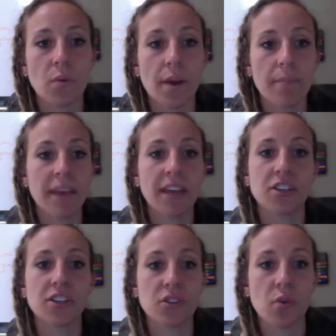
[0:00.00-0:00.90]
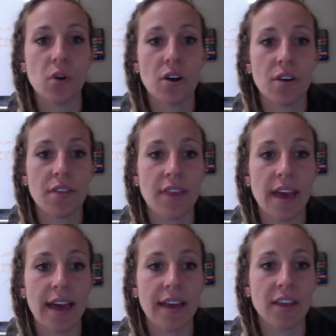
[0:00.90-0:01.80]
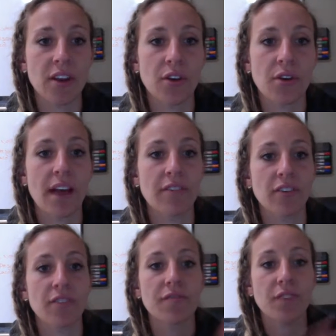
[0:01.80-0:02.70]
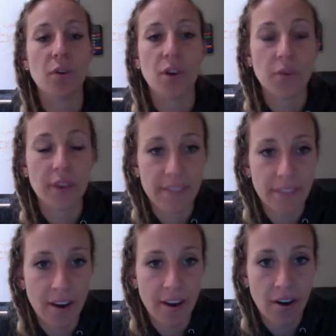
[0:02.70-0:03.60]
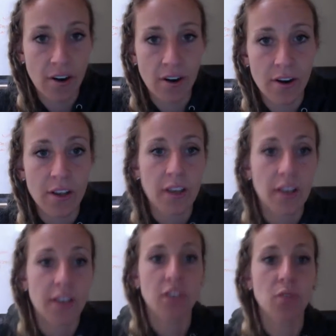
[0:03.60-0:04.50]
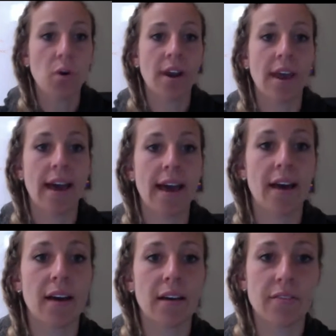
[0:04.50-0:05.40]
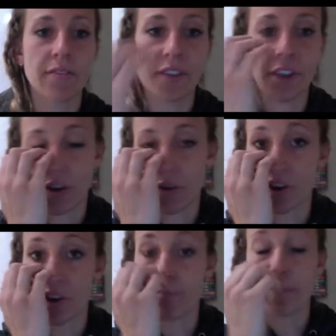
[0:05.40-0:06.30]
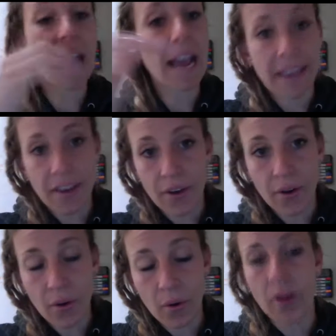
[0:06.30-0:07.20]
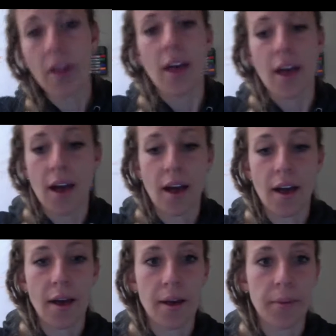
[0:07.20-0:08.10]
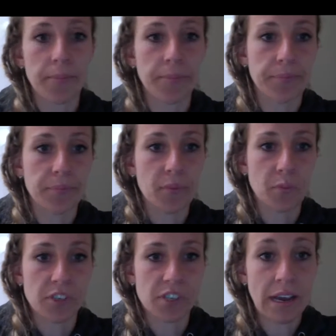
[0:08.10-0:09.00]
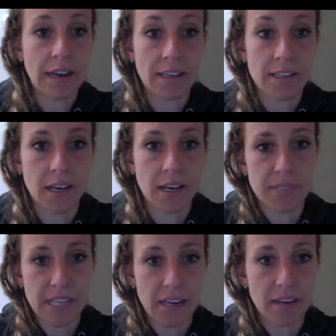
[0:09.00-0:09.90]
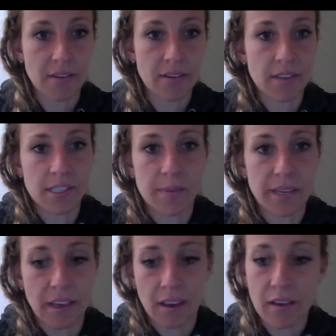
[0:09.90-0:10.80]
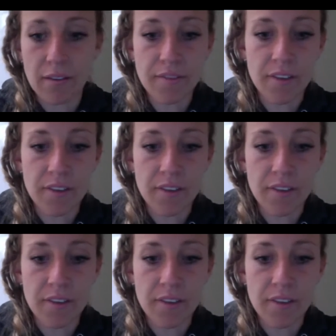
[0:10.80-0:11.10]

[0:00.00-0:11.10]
make sure that, you have your photo in there. You want to have, your bio, which I need to update. Speaking of,